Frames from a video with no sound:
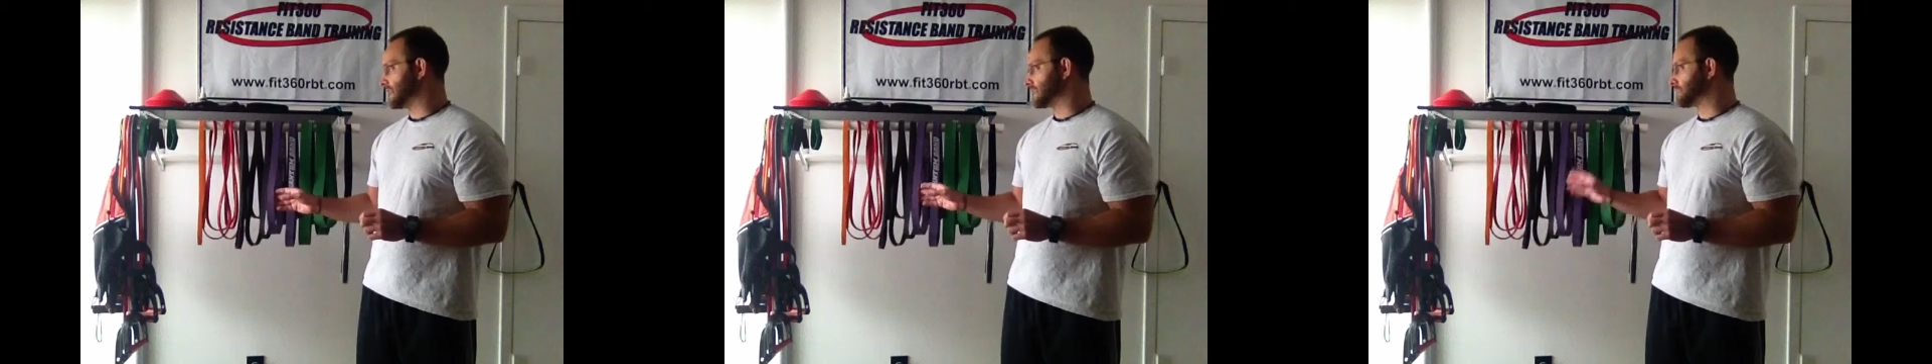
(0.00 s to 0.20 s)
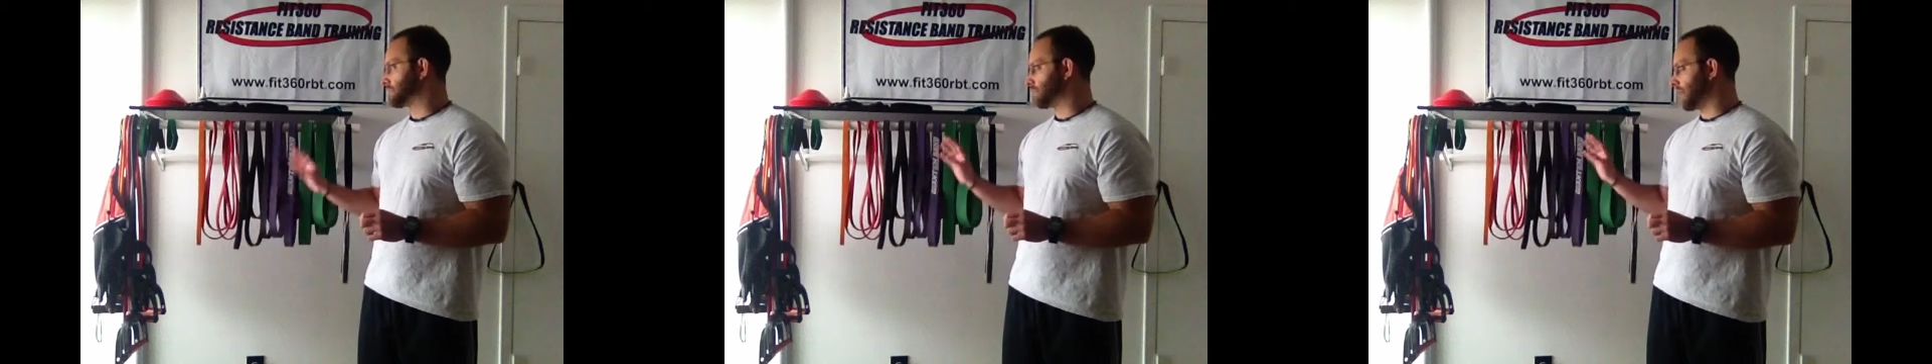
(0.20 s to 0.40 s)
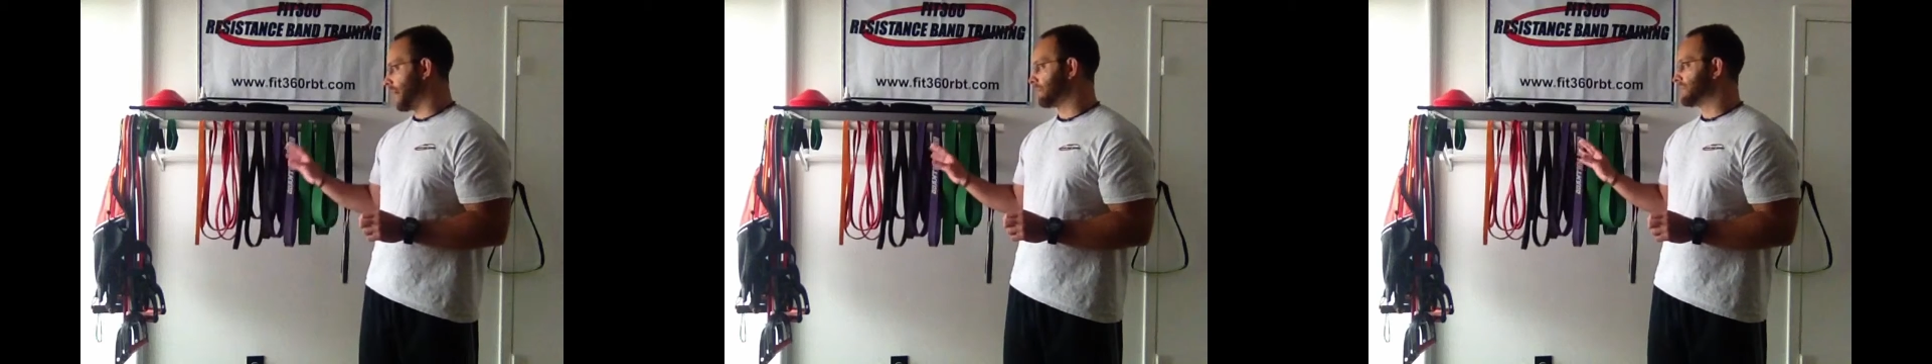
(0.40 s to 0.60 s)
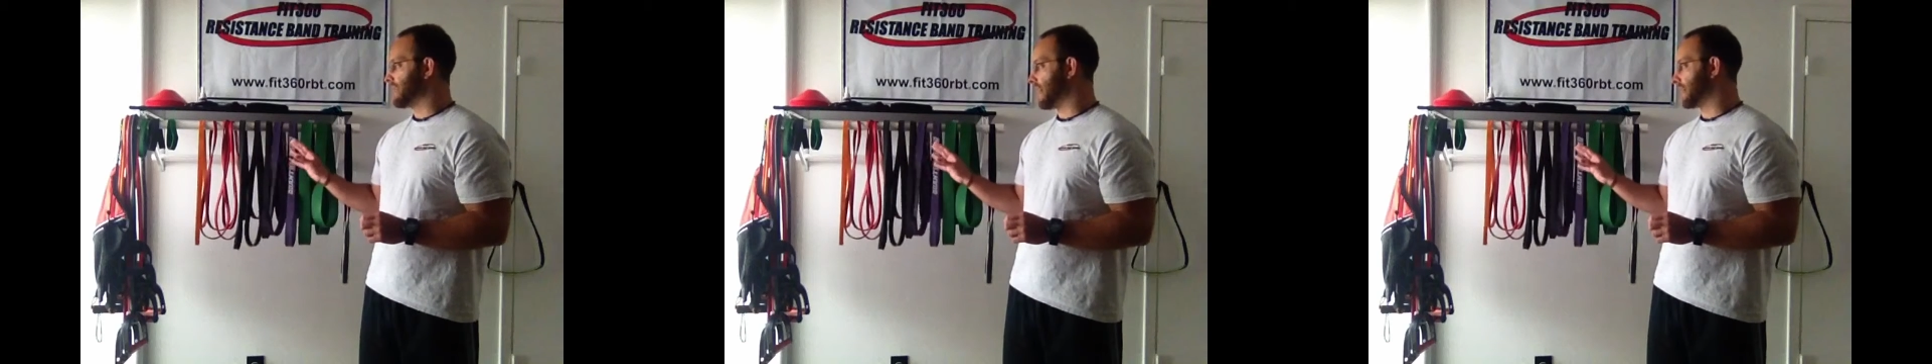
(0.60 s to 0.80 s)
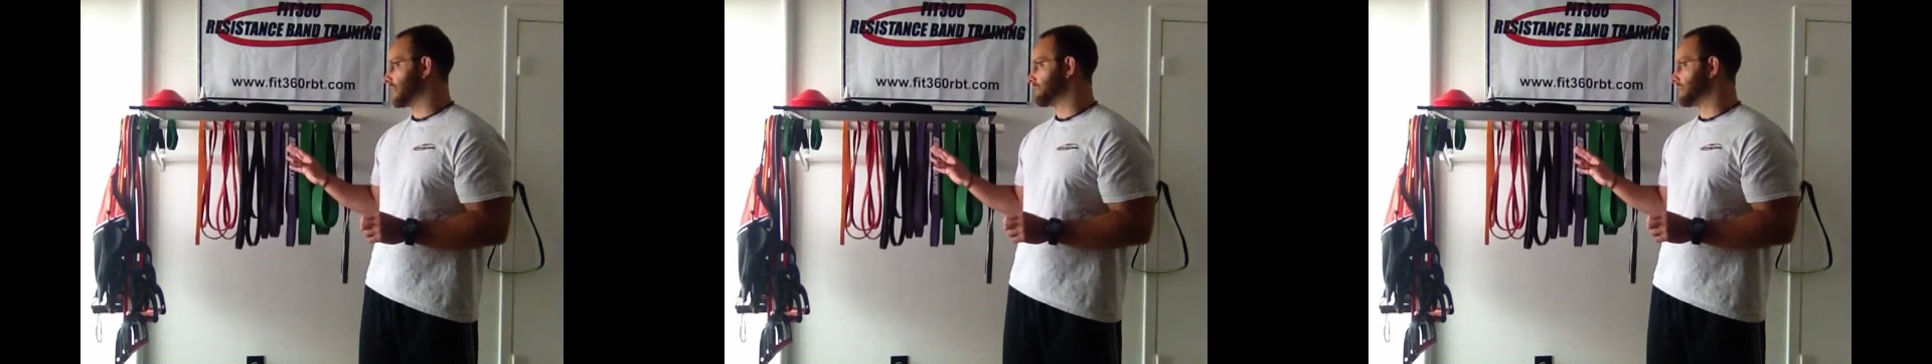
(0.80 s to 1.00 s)
it's probably
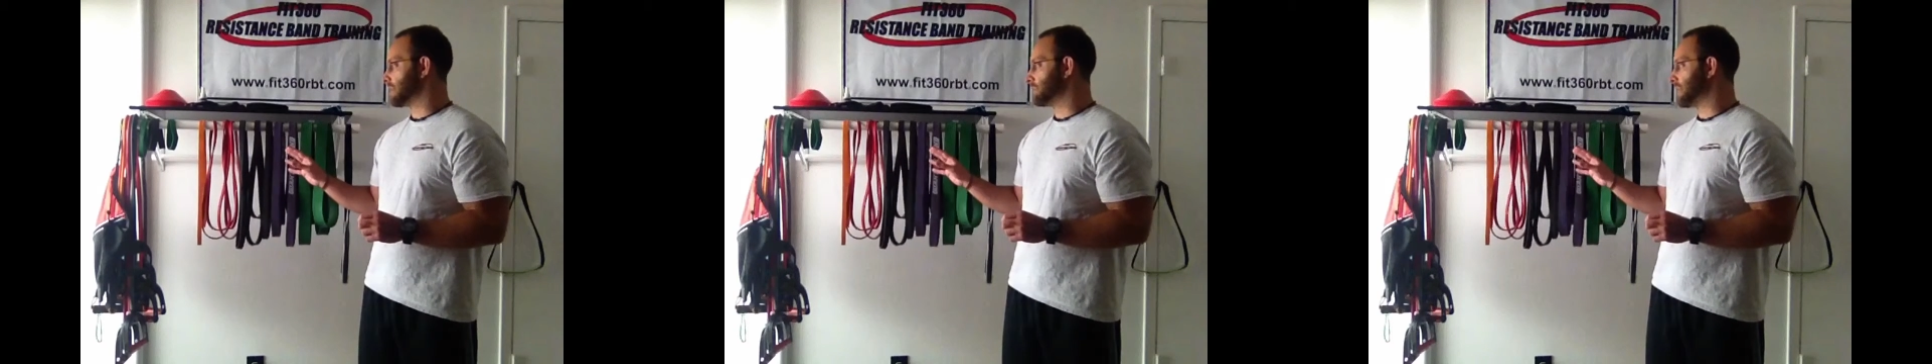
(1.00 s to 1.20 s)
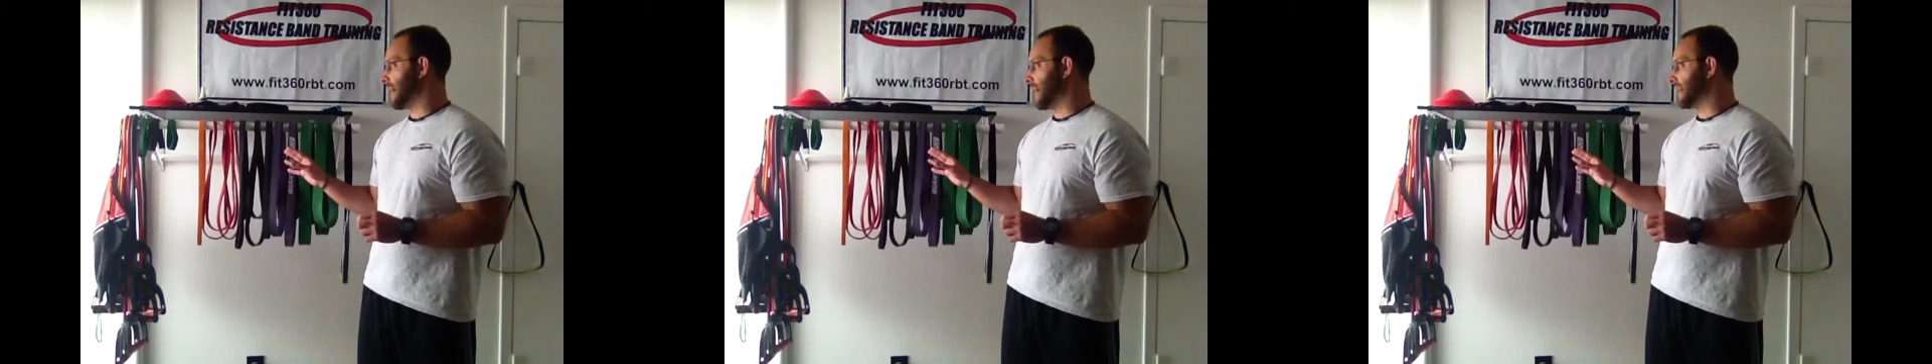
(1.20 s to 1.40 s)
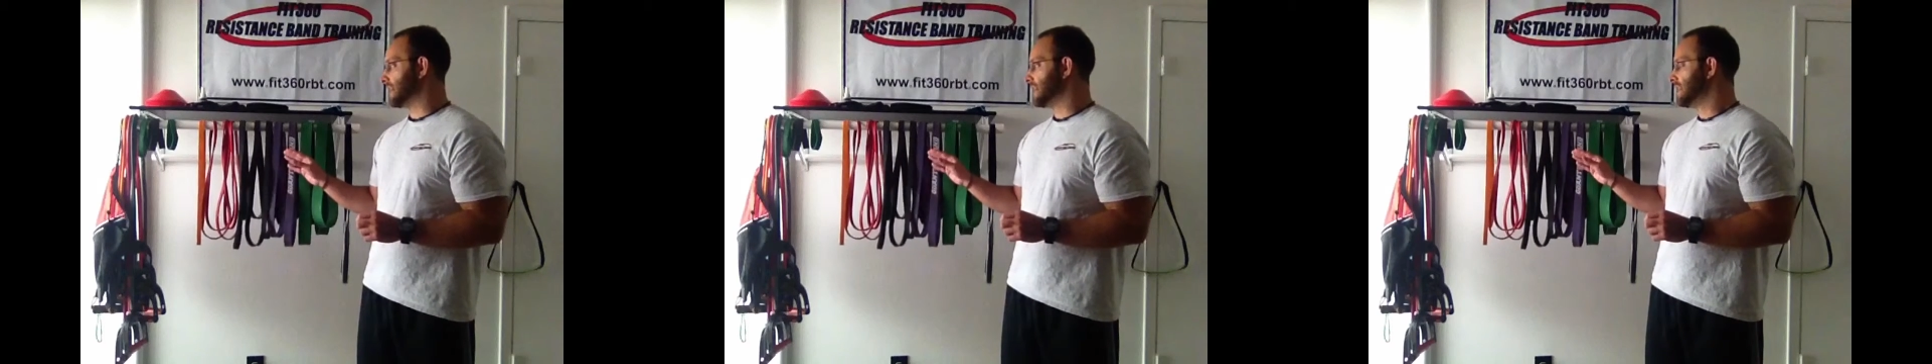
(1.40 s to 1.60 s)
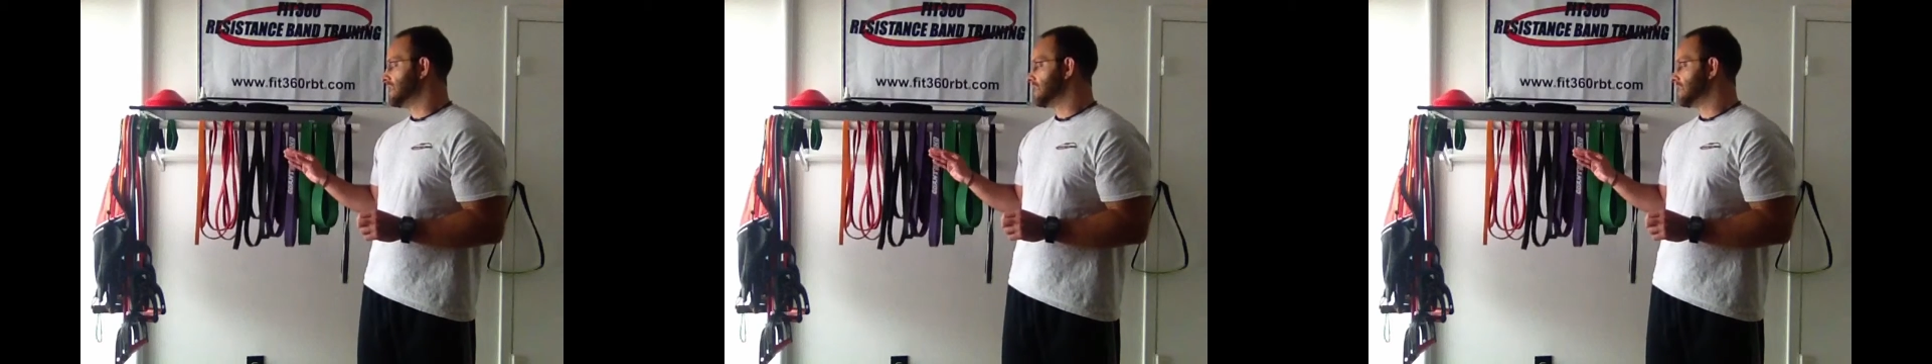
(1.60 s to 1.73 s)
not going to be a band